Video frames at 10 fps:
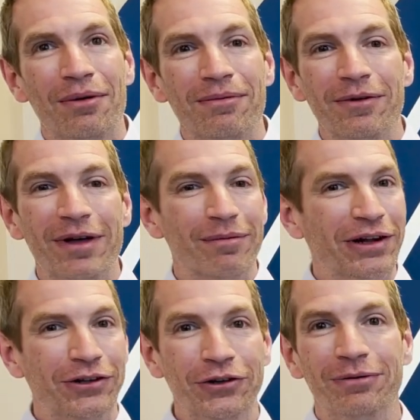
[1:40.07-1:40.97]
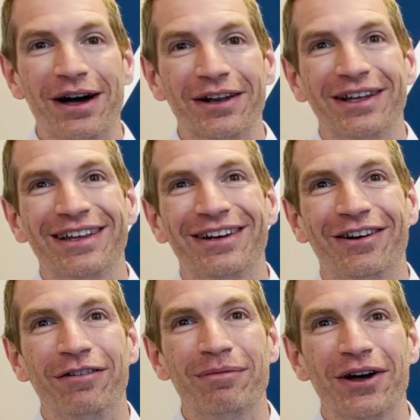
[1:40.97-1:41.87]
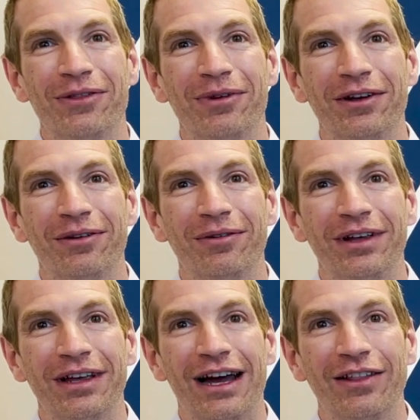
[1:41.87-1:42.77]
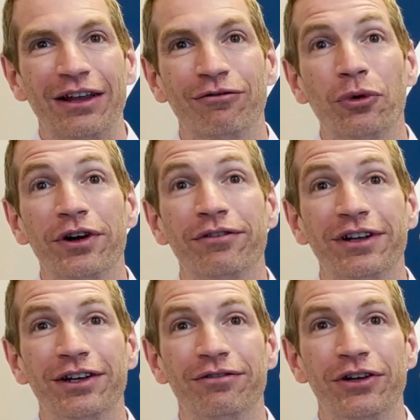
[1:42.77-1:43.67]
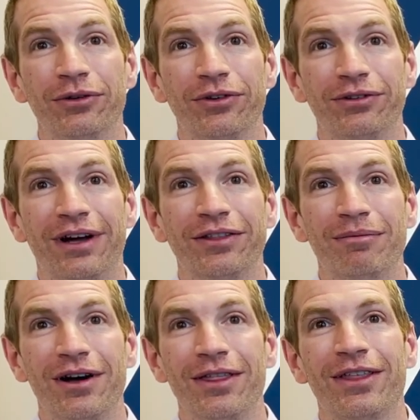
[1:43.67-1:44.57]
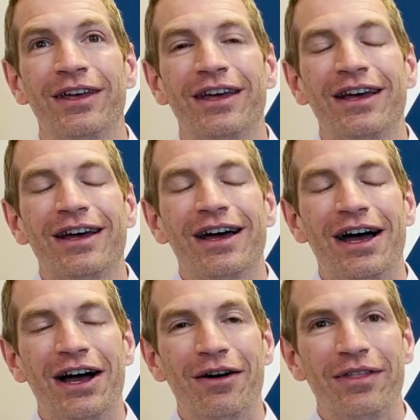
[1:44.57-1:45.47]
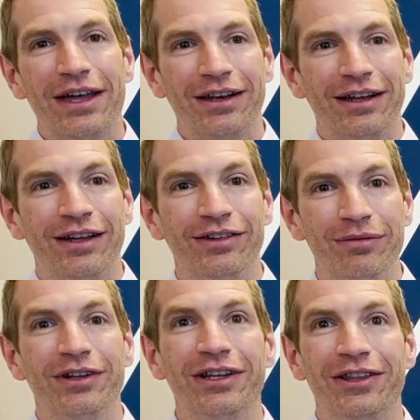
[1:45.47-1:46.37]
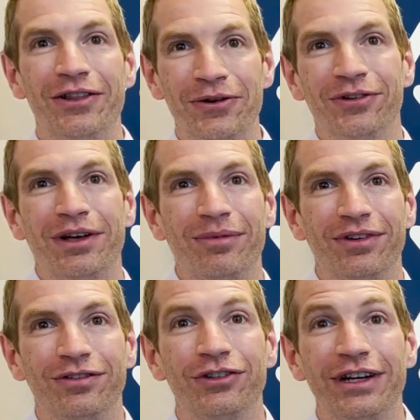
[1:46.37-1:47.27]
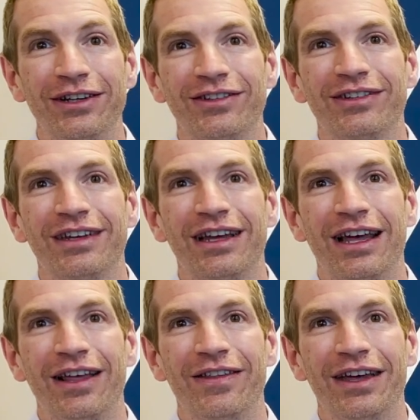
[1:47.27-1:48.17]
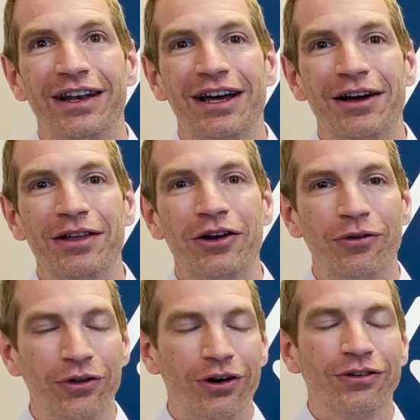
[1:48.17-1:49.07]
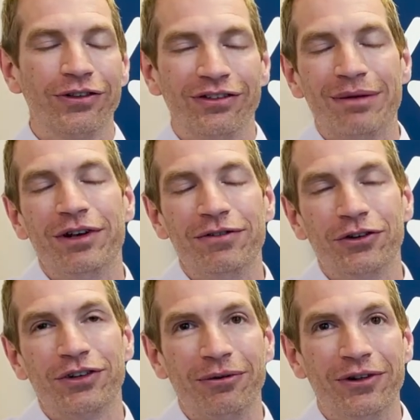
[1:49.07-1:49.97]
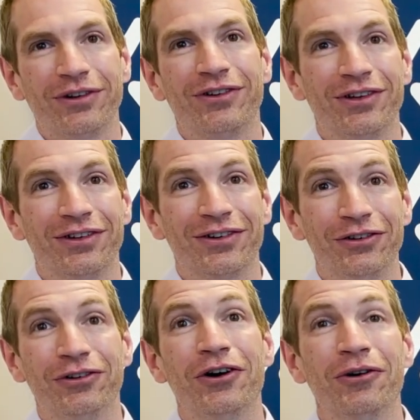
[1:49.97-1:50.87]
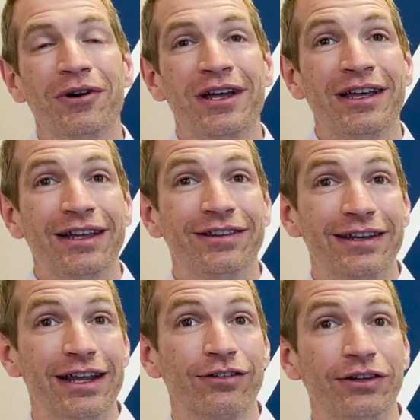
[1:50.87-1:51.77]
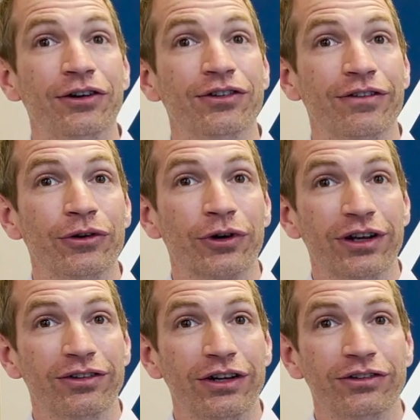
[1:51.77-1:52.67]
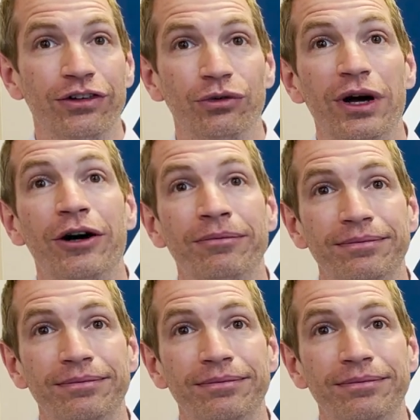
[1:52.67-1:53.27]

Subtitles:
we make a big to-do about it. Every month we highlight 4 different individuals throughout the month that exhibited those types of traits. And then, they're also the same individuals that we look to grow into the next leaders of the organization as well.